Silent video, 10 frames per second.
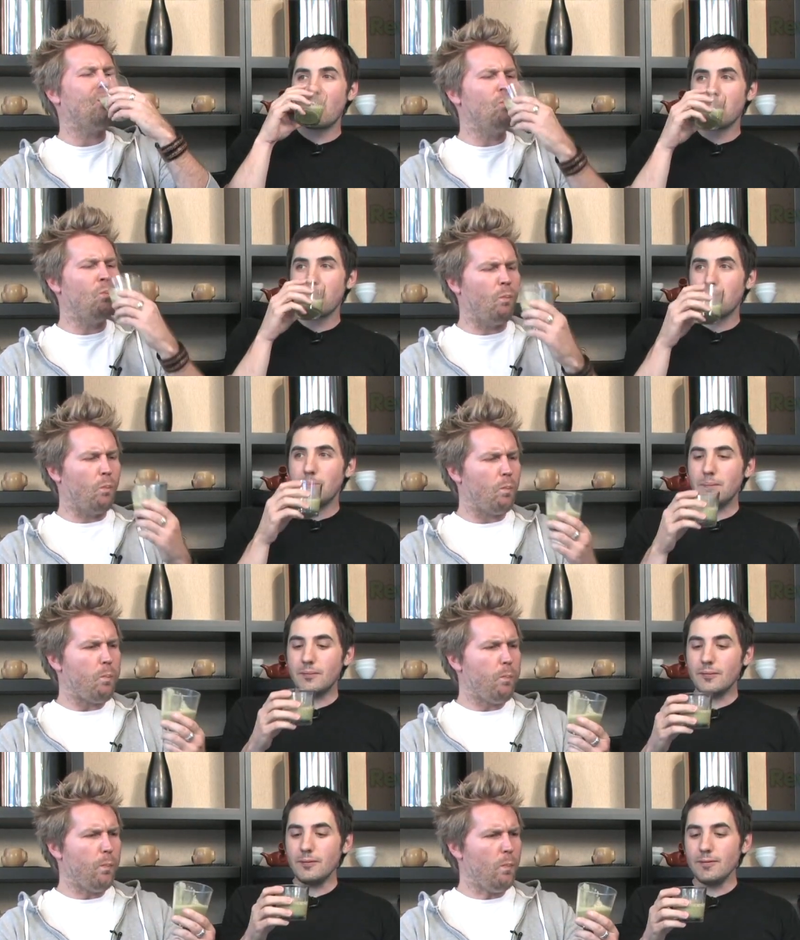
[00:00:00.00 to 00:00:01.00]
Speaker 1: Mm.
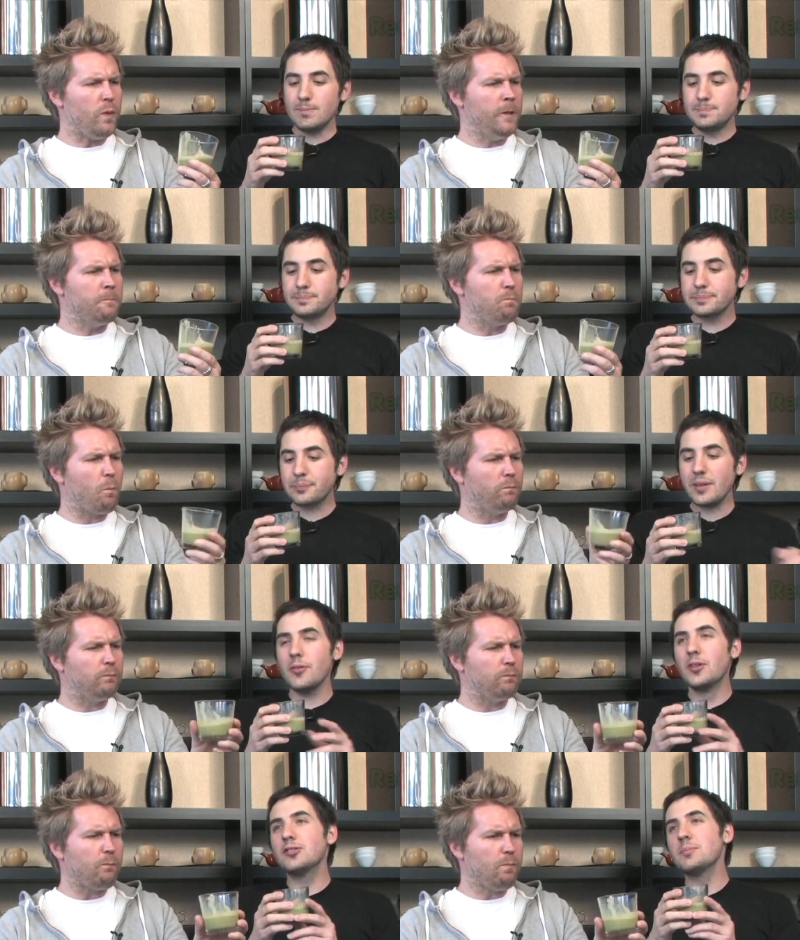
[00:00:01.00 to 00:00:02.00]

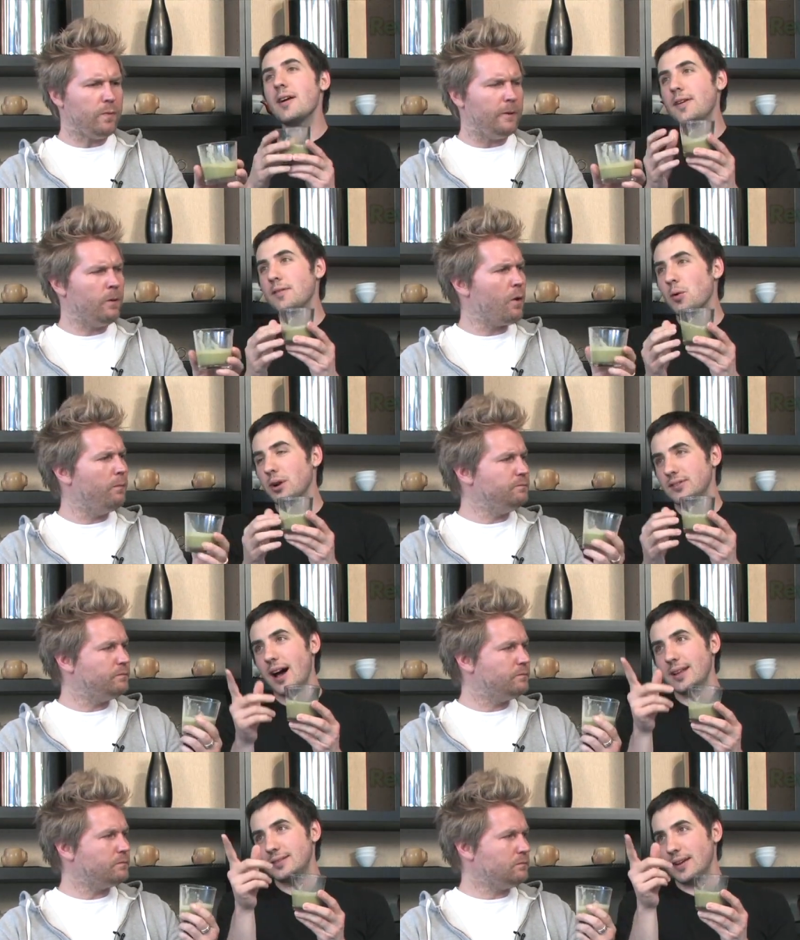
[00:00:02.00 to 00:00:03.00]
This is my favorite when it's
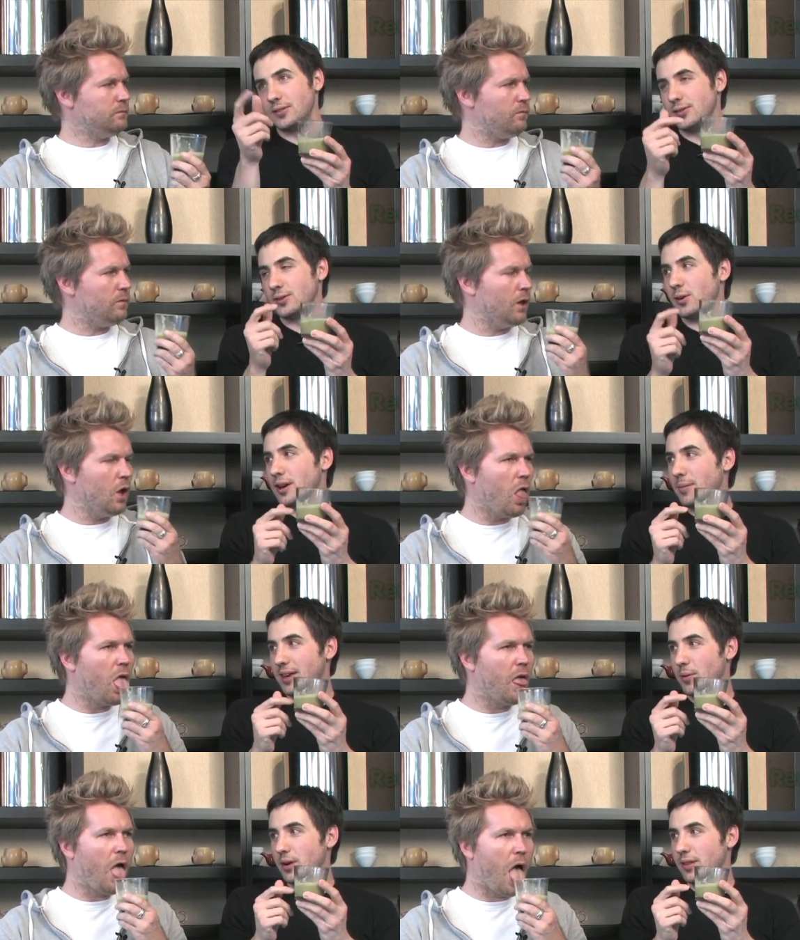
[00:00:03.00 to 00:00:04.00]
hot in San Francisco to come in
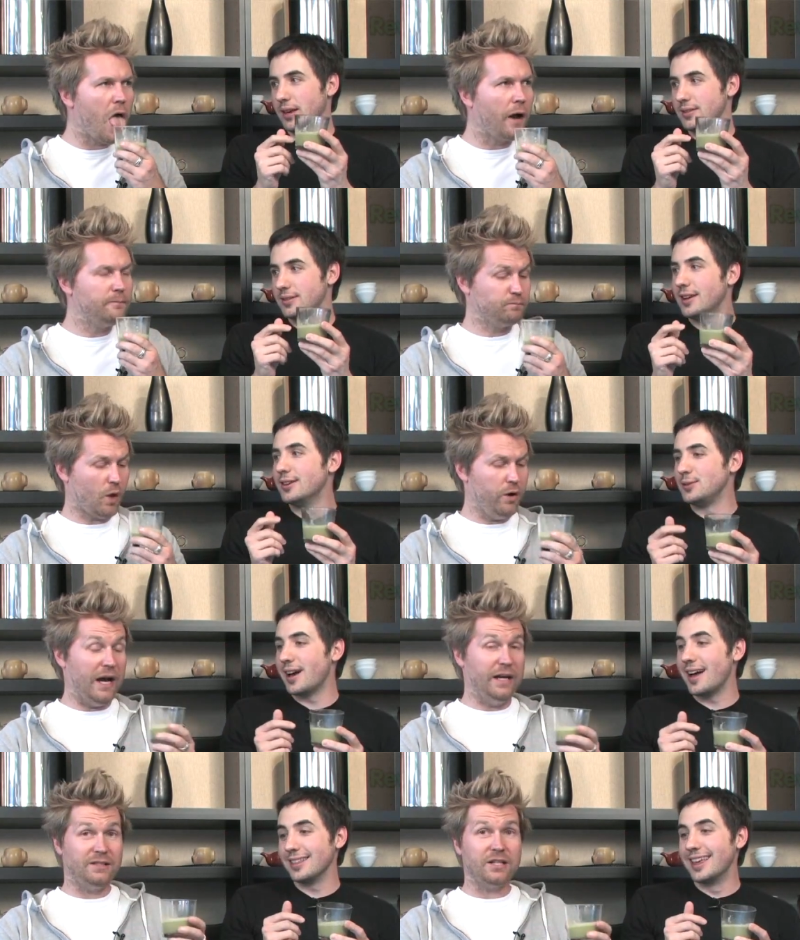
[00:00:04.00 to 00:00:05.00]
and get one of these.
Speaker 2: Oh
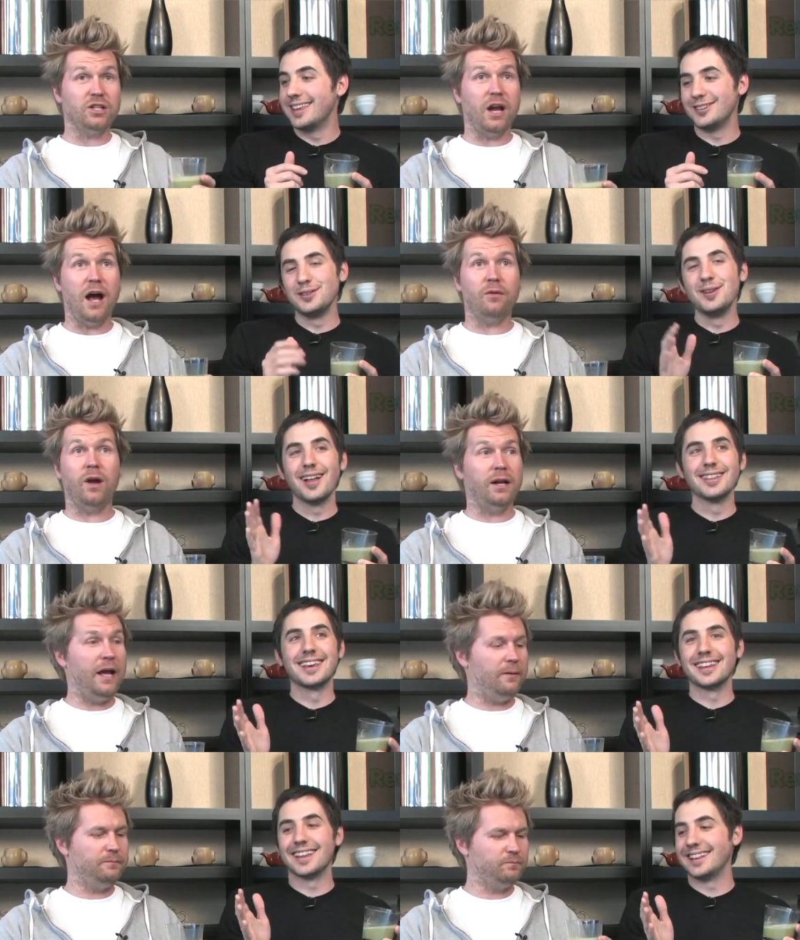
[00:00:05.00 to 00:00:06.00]
yeah, it's actually hot right now. Do
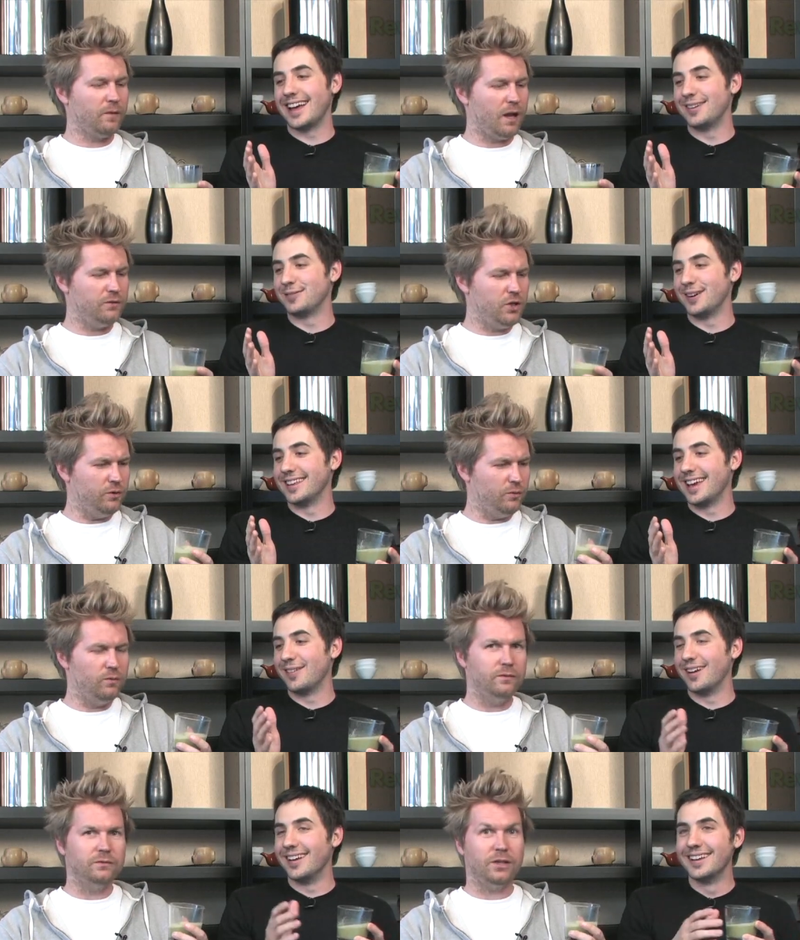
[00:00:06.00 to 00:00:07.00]
not lick it like that in front of the
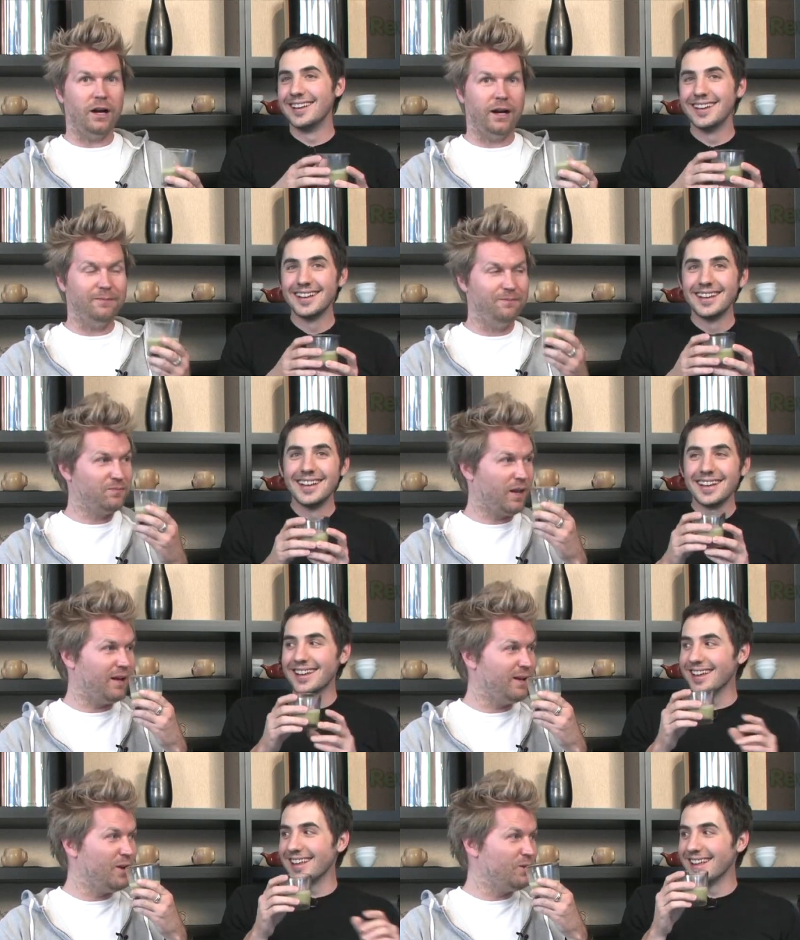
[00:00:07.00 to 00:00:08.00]
camera.
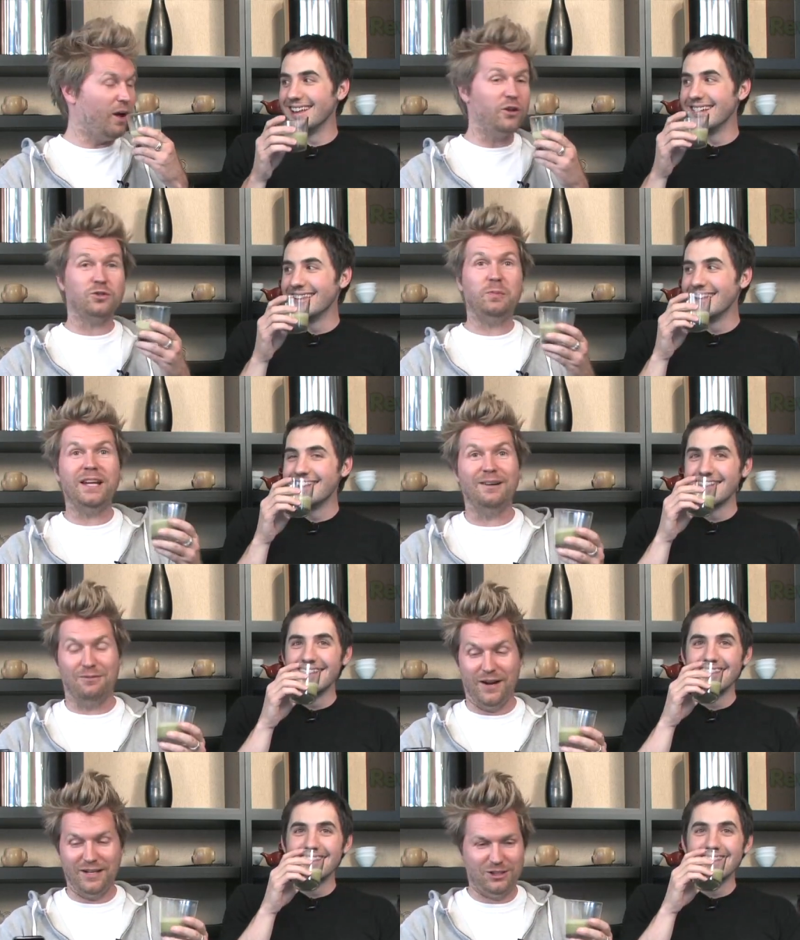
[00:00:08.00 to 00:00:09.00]
Sorry. Although speaking
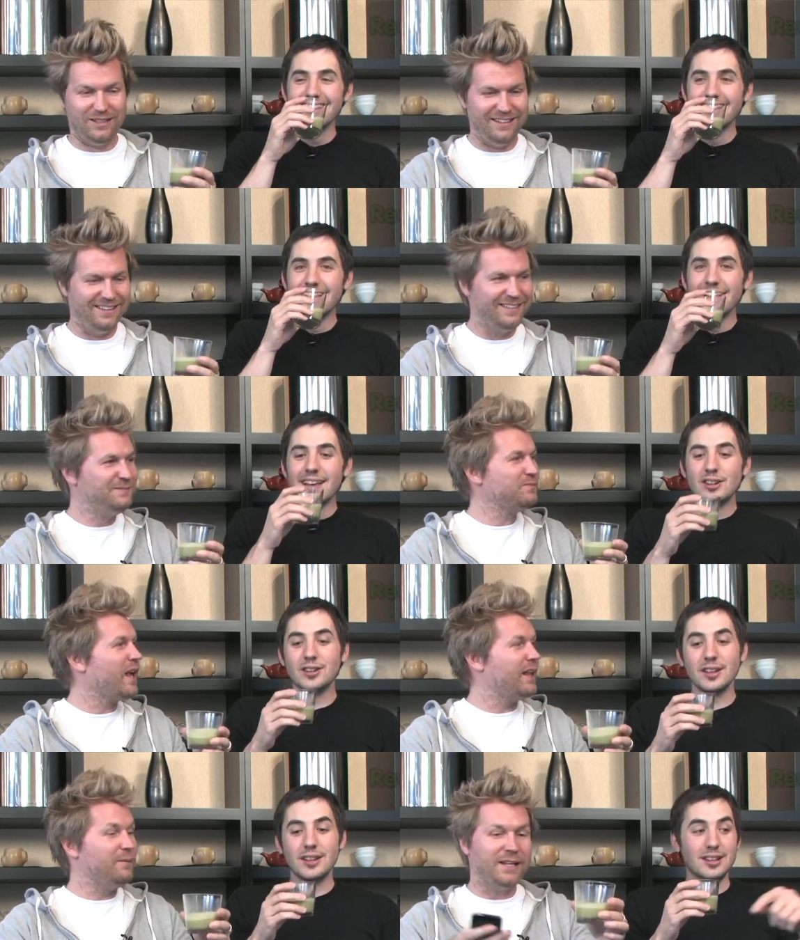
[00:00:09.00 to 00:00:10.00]
of which,
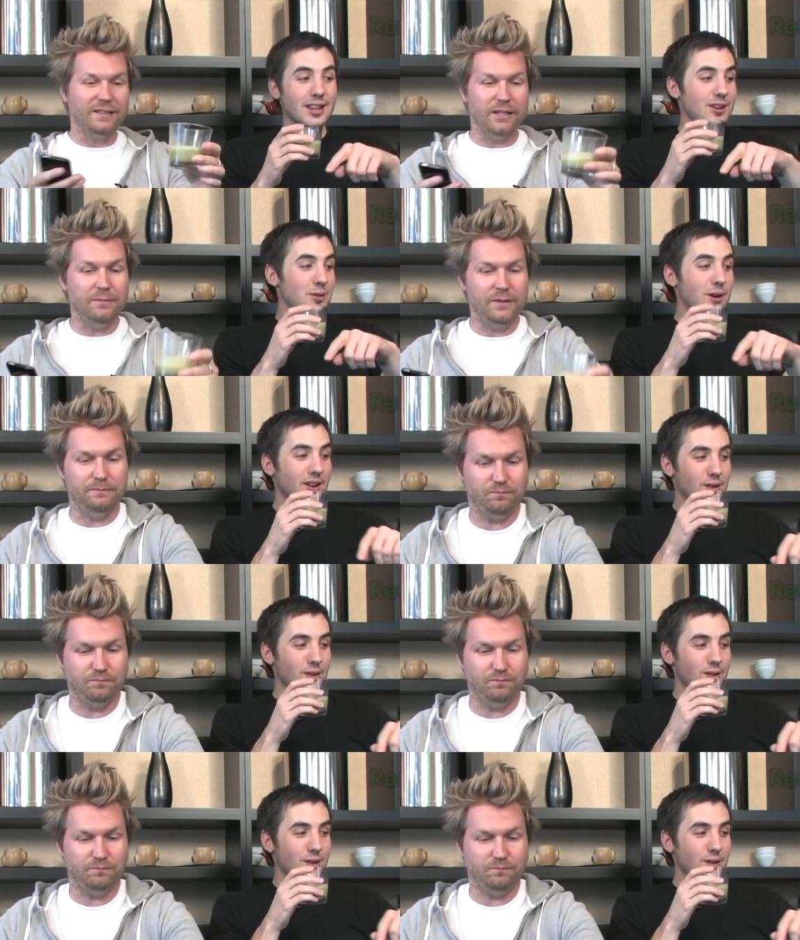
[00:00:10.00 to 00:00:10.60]
Speaker 1: let me. Glenn, you got